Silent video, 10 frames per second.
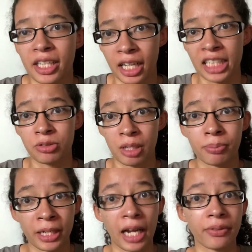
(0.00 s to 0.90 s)
bright
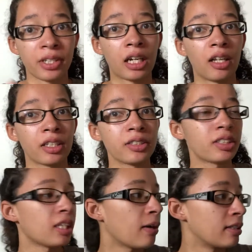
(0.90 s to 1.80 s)
lights really bring out their
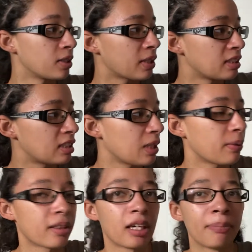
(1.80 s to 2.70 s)
colors, you know, as you can
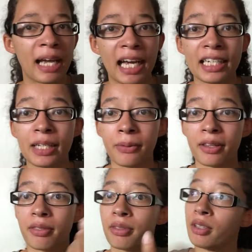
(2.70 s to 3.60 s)
see with
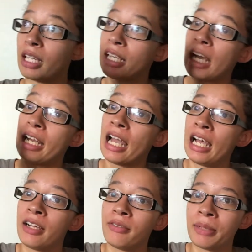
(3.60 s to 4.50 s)
Patty, with the light
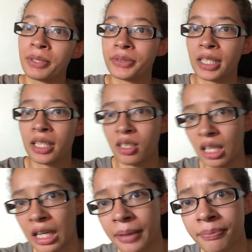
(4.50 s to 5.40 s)
I have, I'm
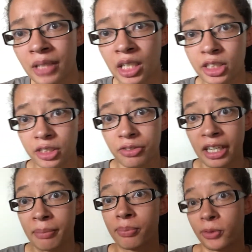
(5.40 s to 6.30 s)
using.
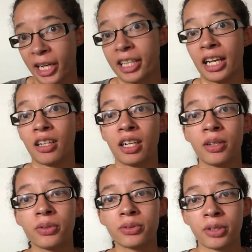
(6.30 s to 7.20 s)
She's very bright
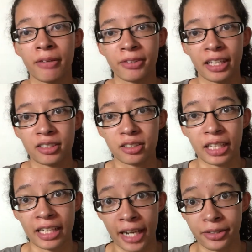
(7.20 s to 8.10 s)
yellow, so even
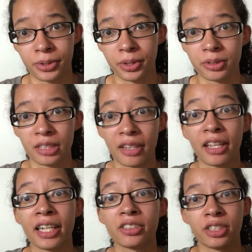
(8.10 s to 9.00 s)
like just like a natural
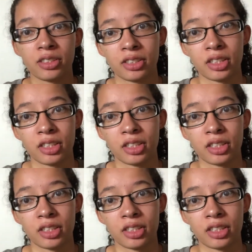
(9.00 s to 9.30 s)
sunlight,